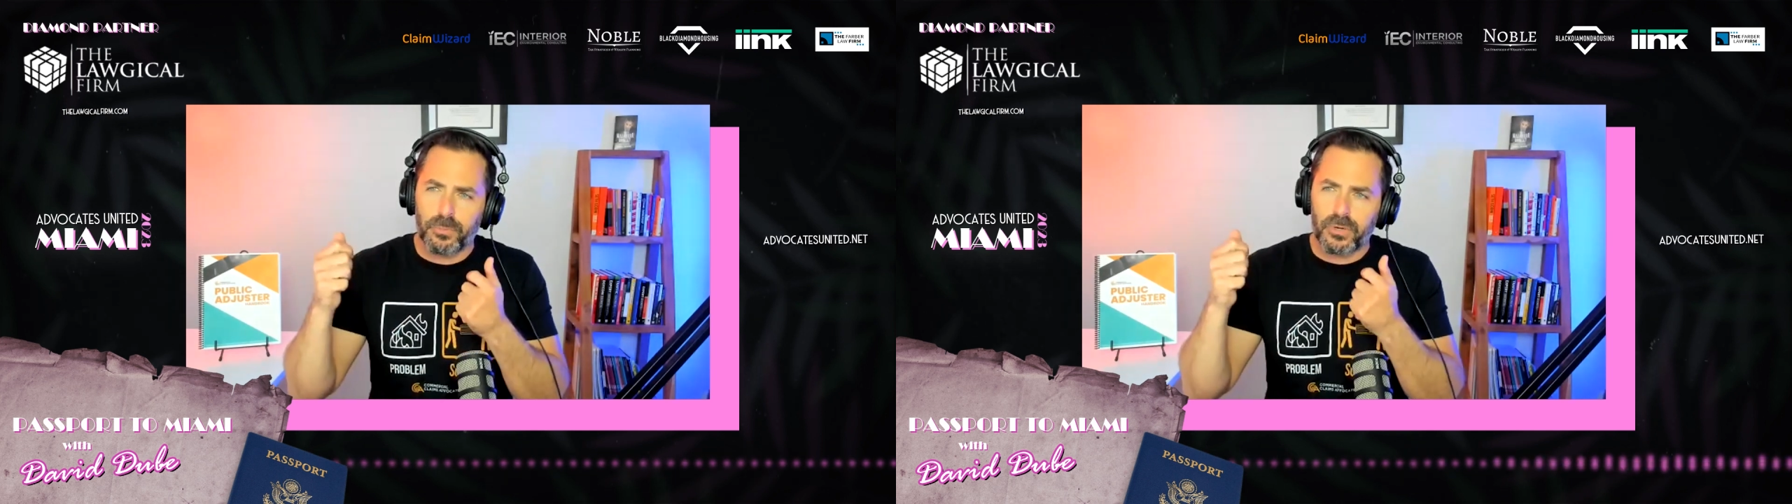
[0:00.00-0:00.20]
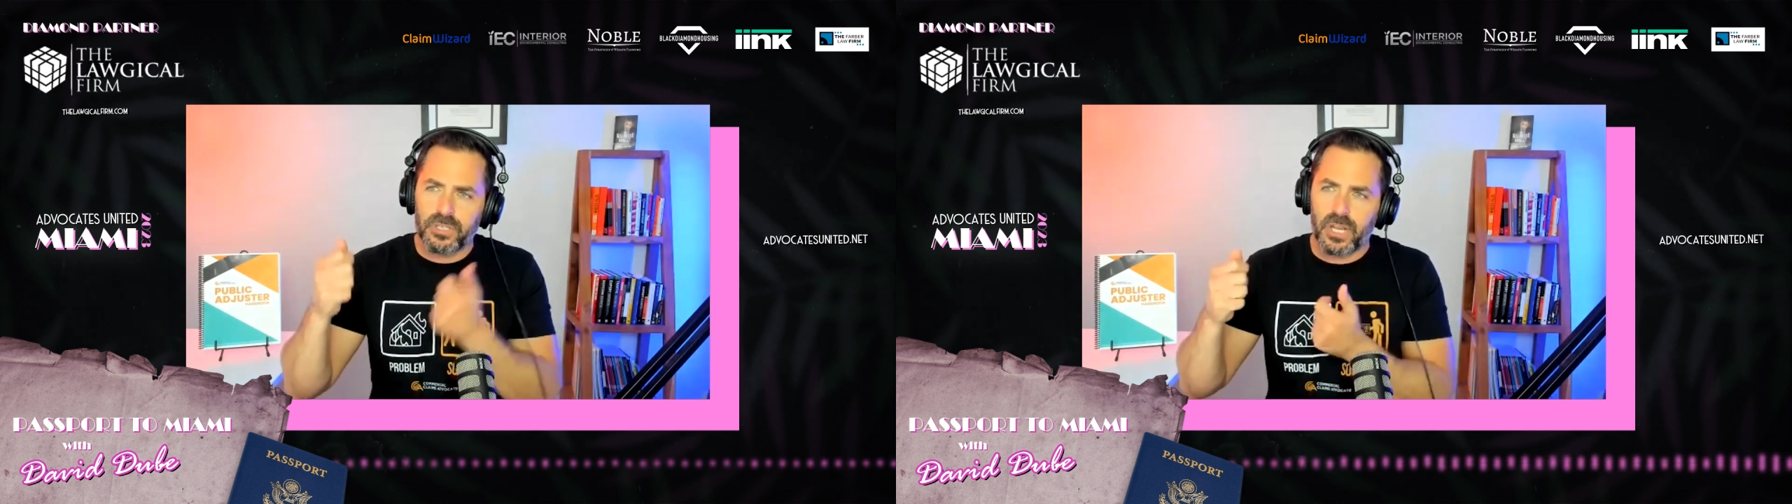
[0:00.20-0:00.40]

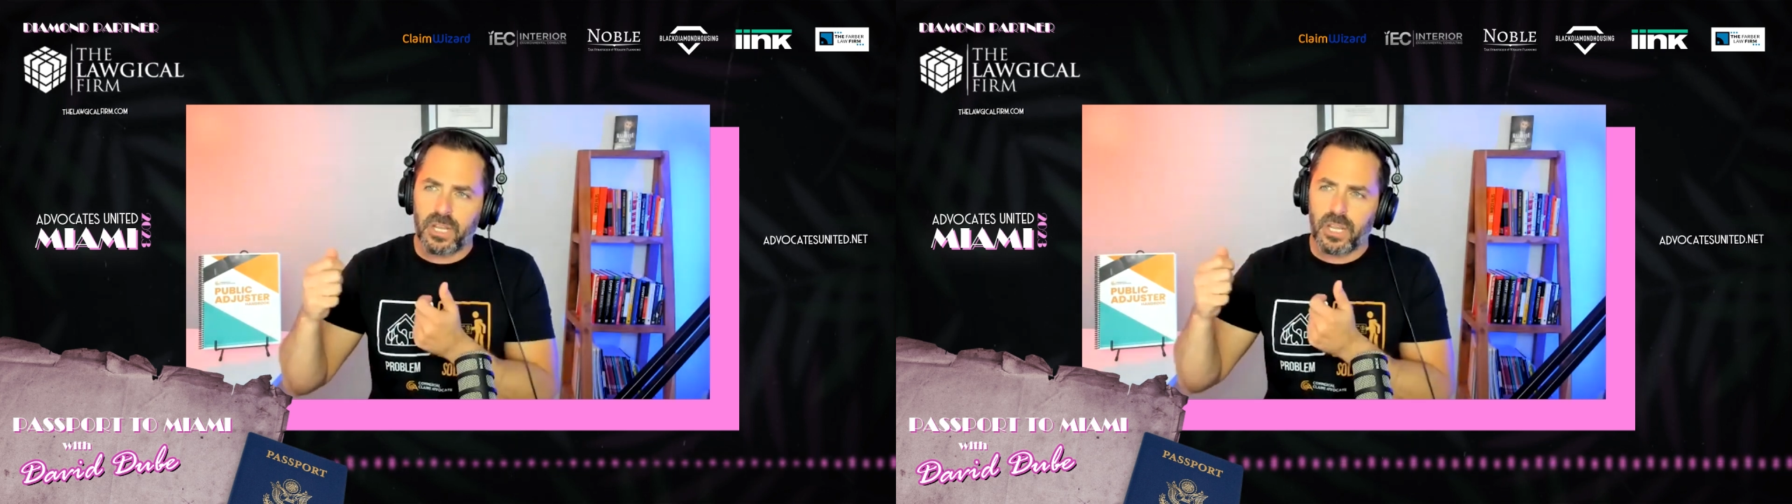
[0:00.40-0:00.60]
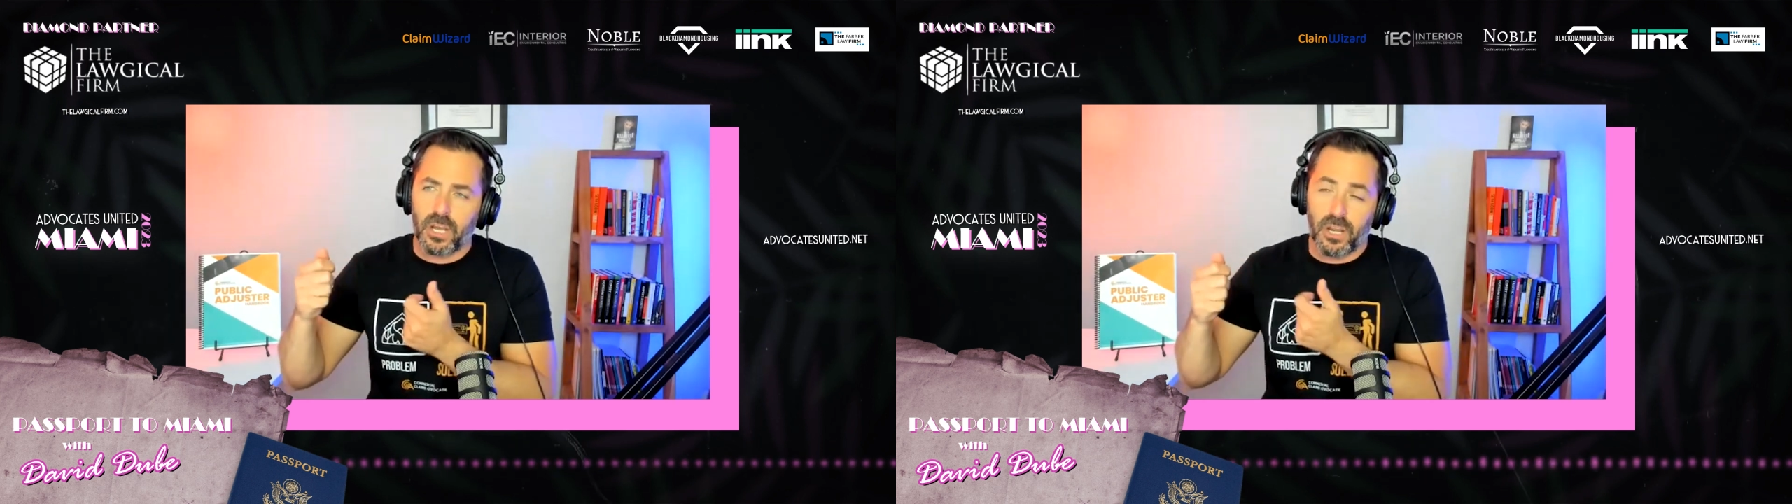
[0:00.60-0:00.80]

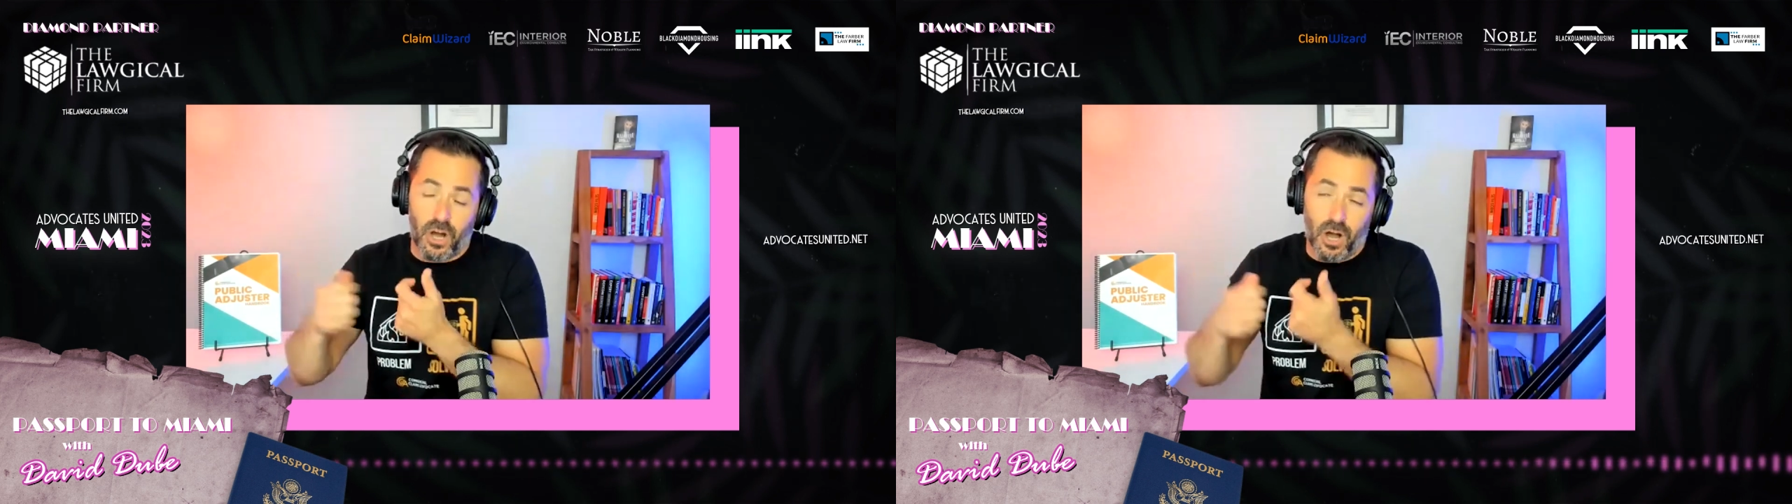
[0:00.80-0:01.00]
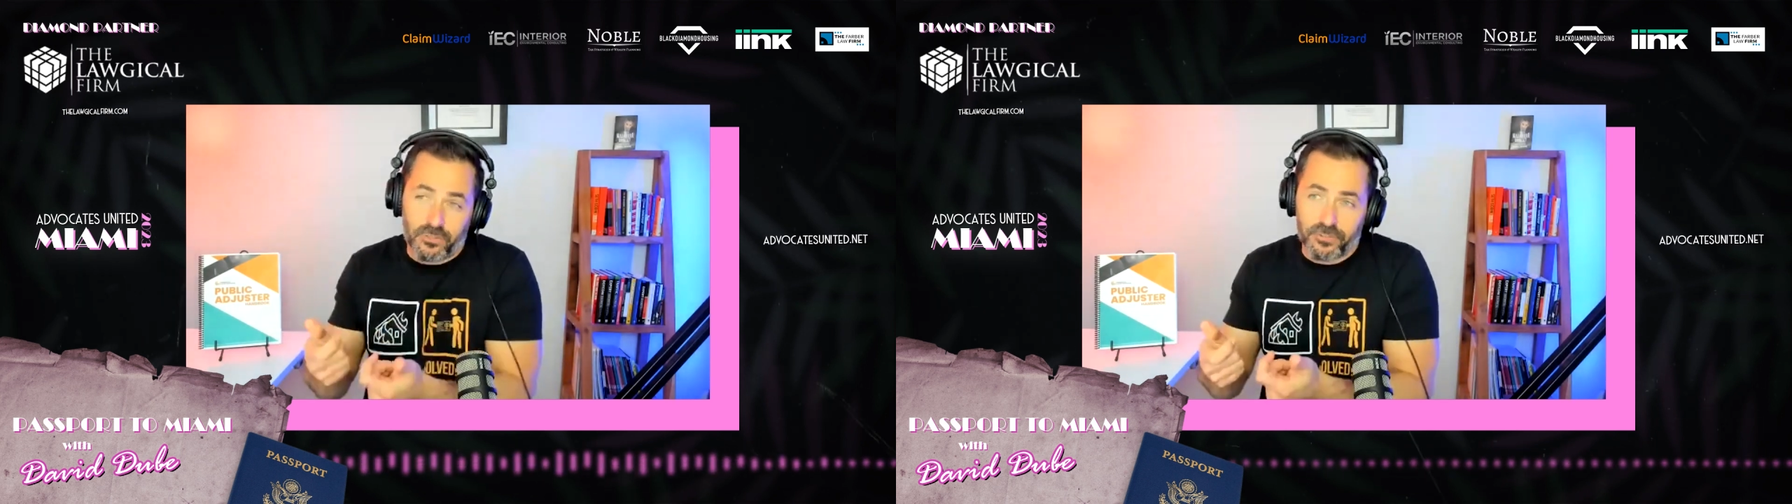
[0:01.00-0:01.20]
presenting an
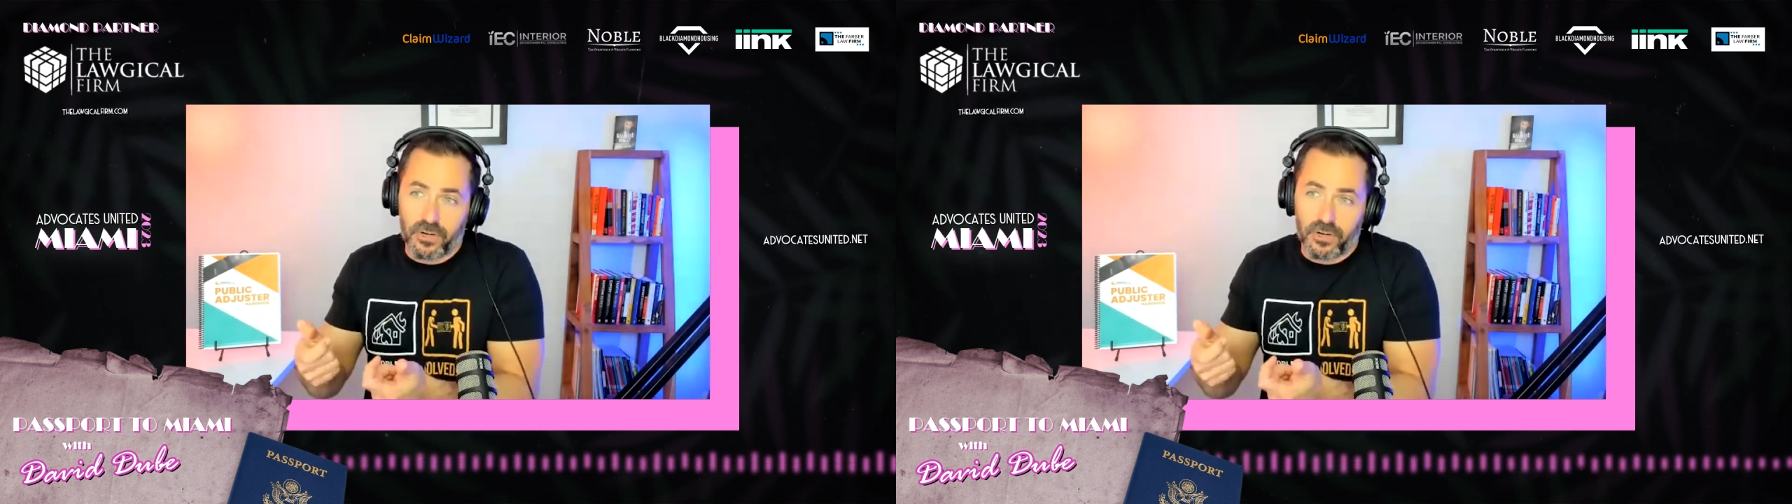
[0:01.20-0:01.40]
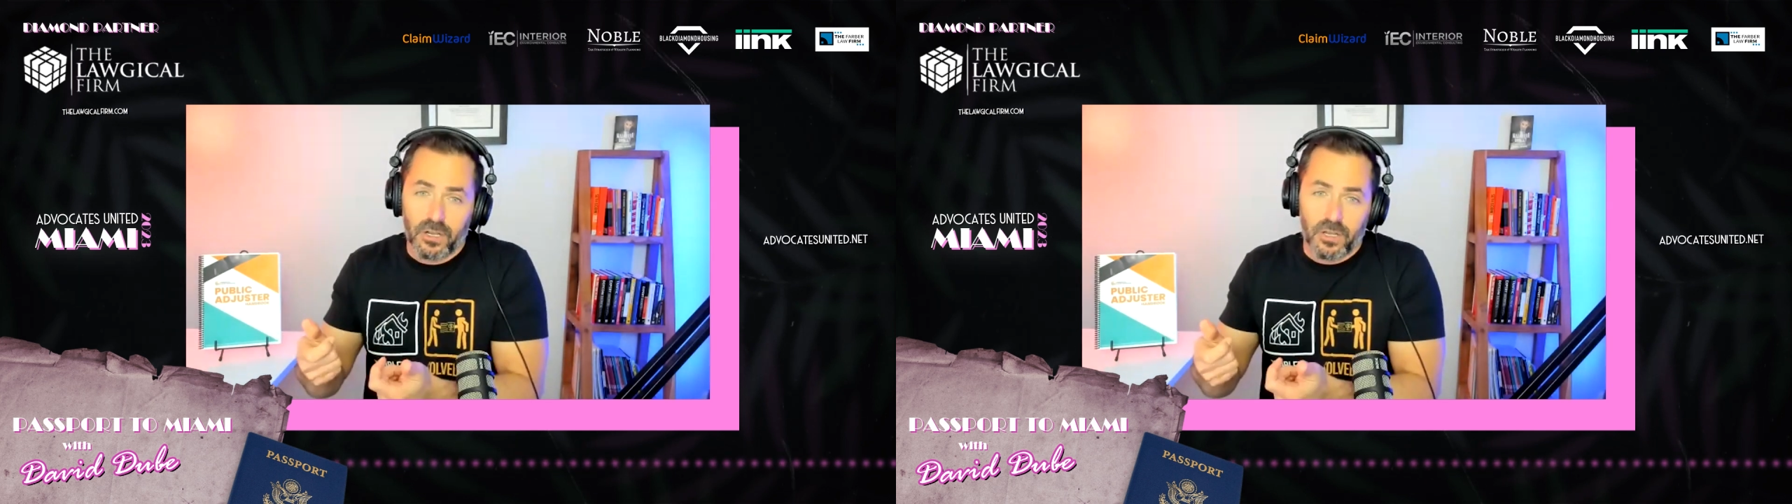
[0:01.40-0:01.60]

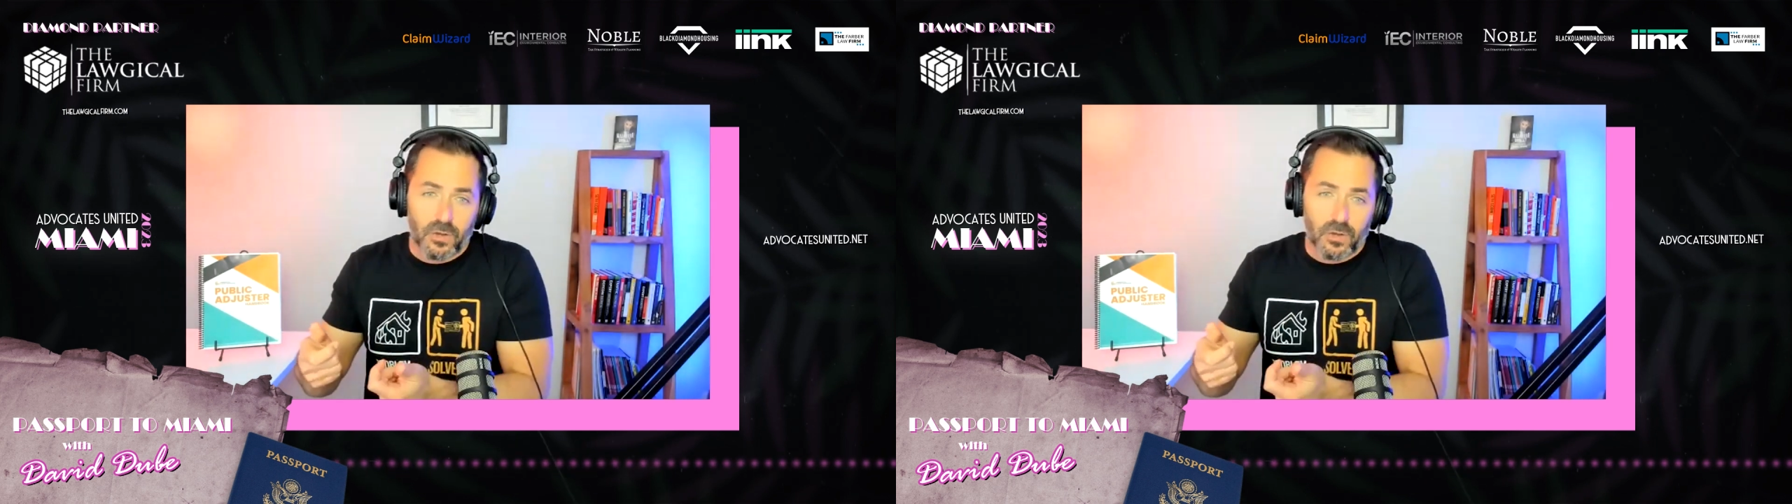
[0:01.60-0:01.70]
offer